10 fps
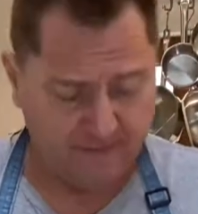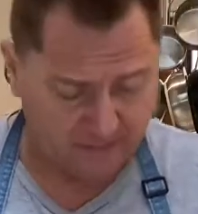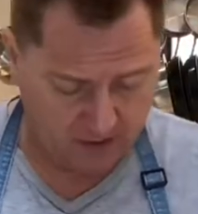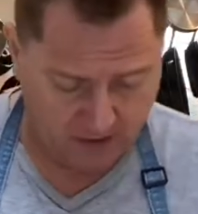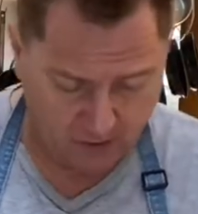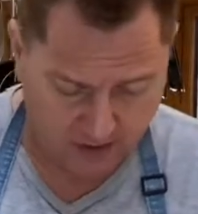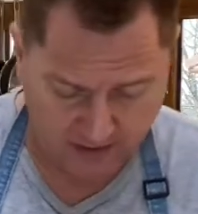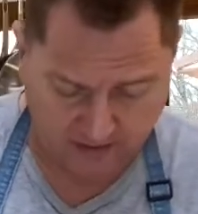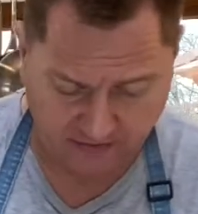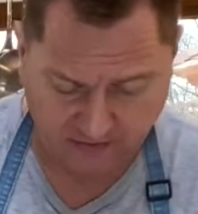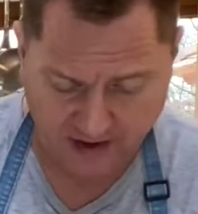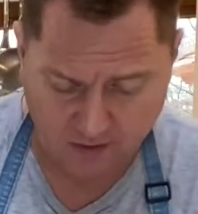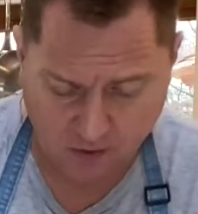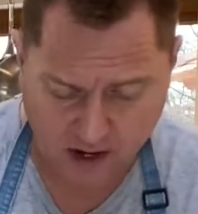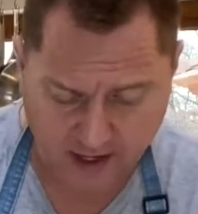You want it to stay
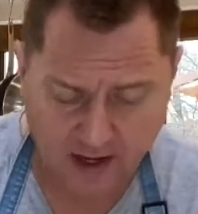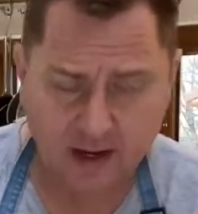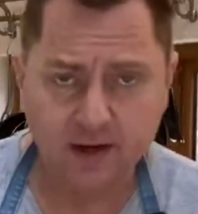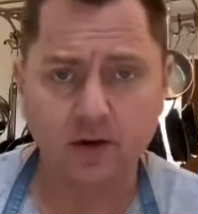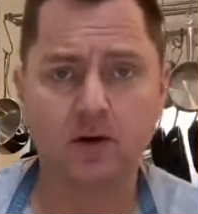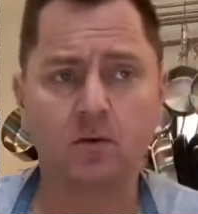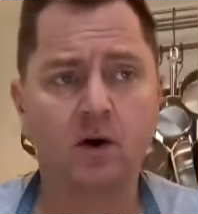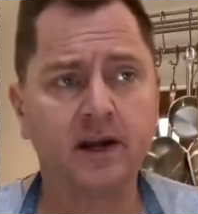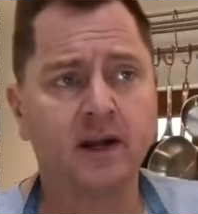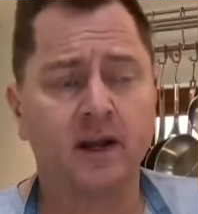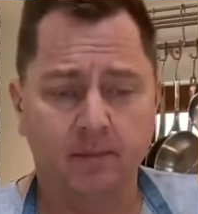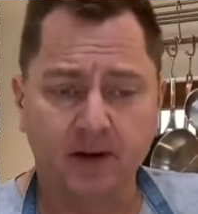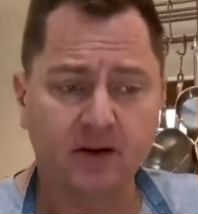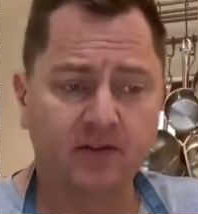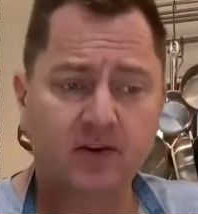white. You know why?
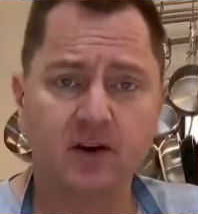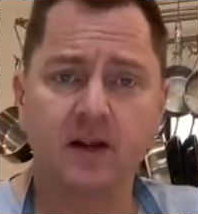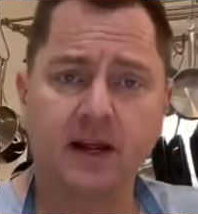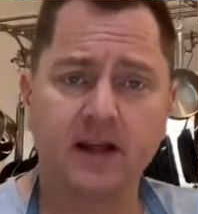Because you're going to get the